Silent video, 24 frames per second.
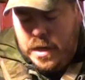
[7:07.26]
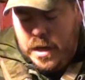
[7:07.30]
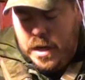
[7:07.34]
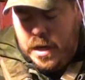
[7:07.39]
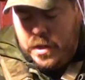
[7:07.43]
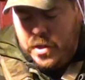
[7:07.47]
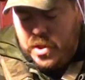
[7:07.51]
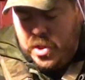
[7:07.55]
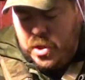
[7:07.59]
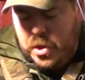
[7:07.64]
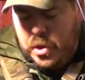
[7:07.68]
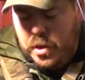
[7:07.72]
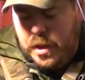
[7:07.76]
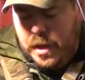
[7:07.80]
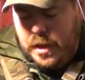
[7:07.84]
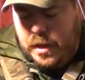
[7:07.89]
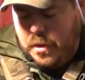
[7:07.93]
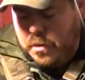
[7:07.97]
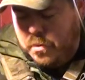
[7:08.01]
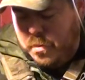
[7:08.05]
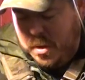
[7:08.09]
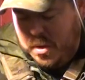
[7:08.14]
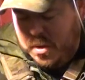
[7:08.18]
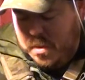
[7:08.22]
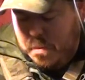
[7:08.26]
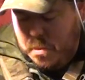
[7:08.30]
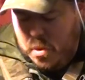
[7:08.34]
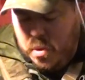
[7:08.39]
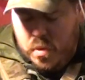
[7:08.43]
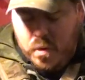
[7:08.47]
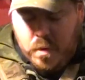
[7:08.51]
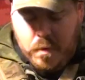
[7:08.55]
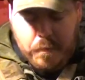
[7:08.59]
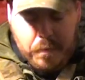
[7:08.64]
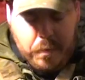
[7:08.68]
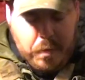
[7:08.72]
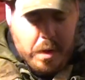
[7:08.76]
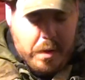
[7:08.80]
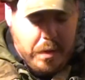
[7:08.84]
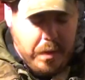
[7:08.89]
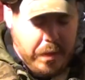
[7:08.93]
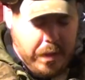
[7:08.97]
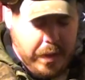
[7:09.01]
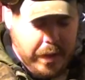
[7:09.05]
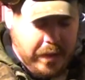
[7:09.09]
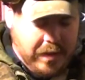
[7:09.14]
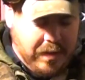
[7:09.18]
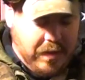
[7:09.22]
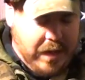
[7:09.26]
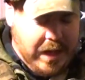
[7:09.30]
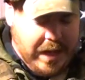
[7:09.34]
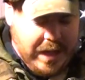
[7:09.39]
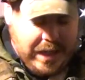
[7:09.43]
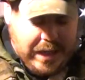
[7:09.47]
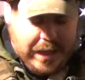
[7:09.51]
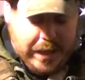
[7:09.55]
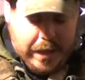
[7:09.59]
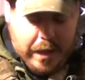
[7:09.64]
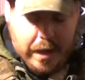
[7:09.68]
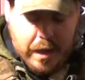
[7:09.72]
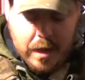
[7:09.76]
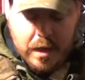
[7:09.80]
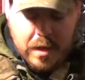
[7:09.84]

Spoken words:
essentially that gives me some more room for other things that I need.